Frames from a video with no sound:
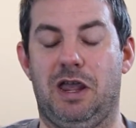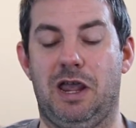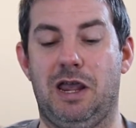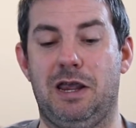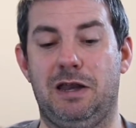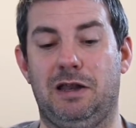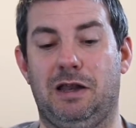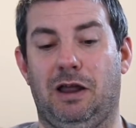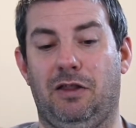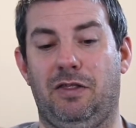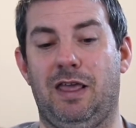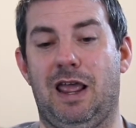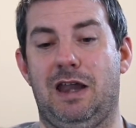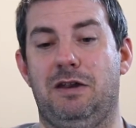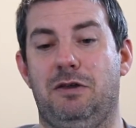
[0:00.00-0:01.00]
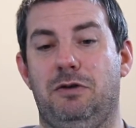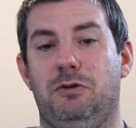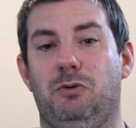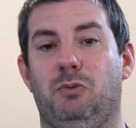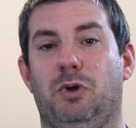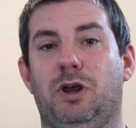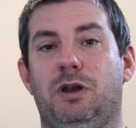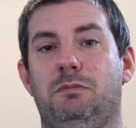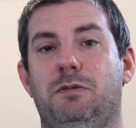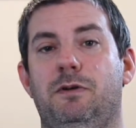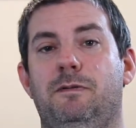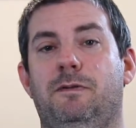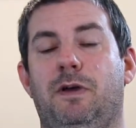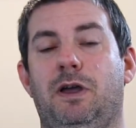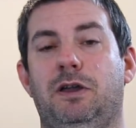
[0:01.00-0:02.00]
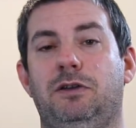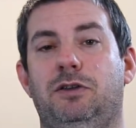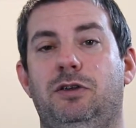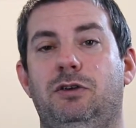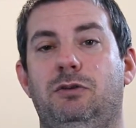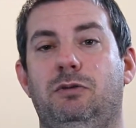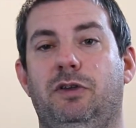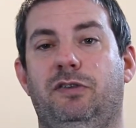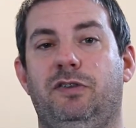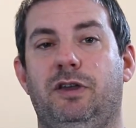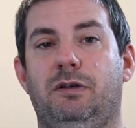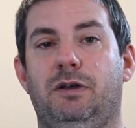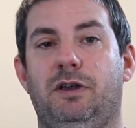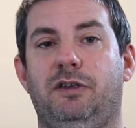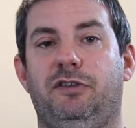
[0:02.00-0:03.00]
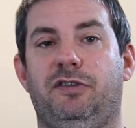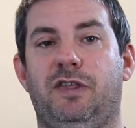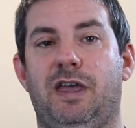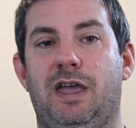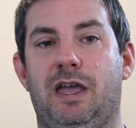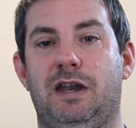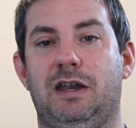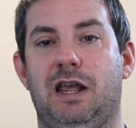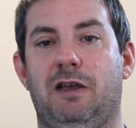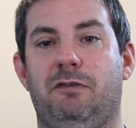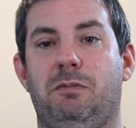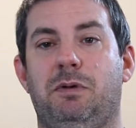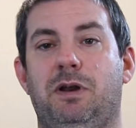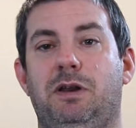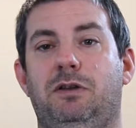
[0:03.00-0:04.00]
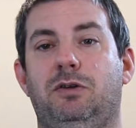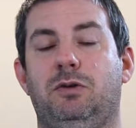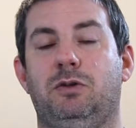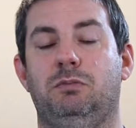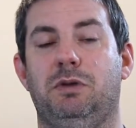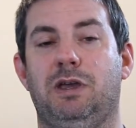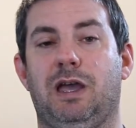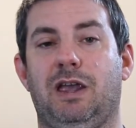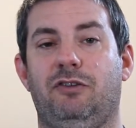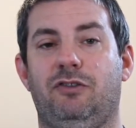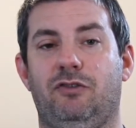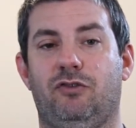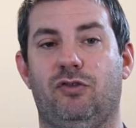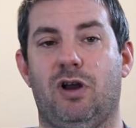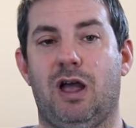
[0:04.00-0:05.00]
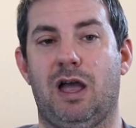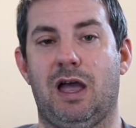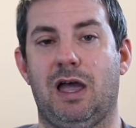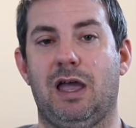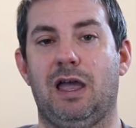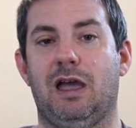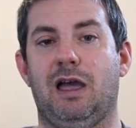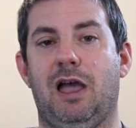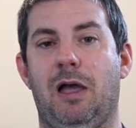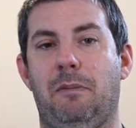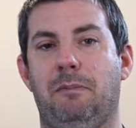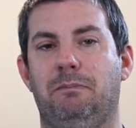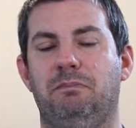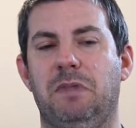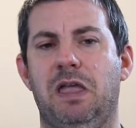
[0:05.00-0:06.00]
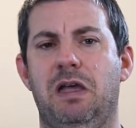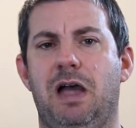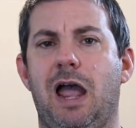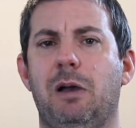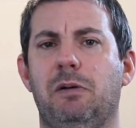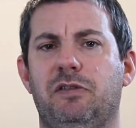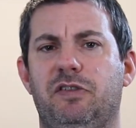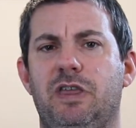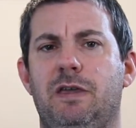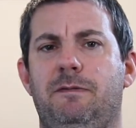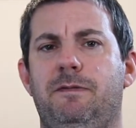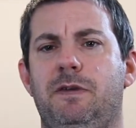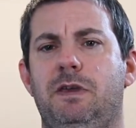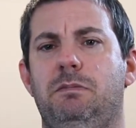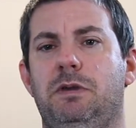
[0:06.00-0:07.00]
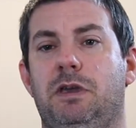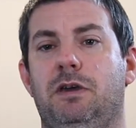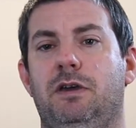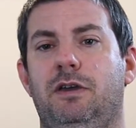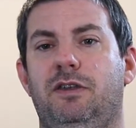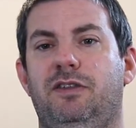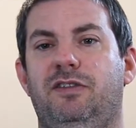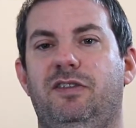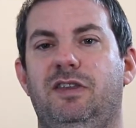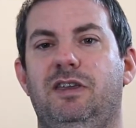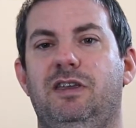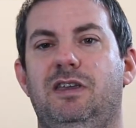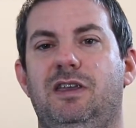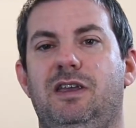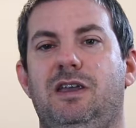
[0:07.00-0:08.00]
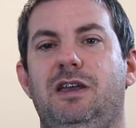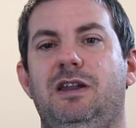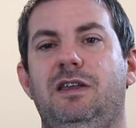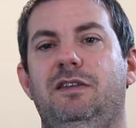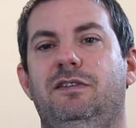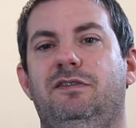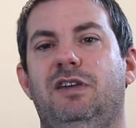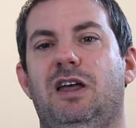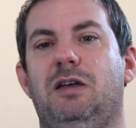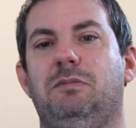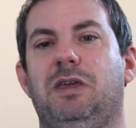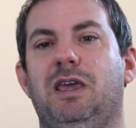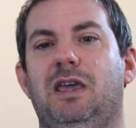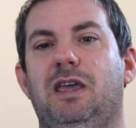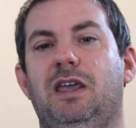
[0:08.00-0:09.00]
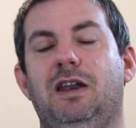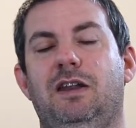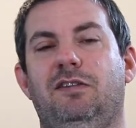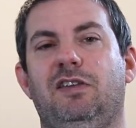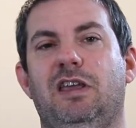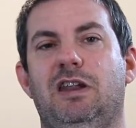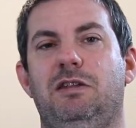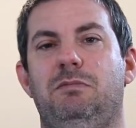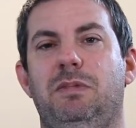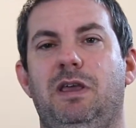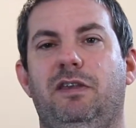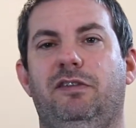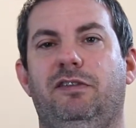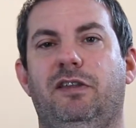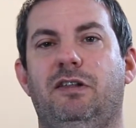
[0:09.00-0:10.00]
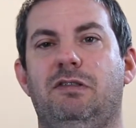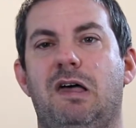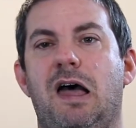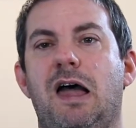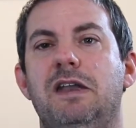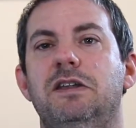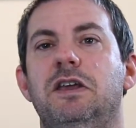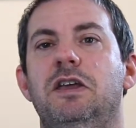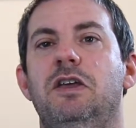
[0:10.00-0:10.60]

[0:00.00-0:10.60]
And on that note, we're going to move on to a series that everybody told me I should try. I was iffy because it is Tom King and it's hit and miss a lot.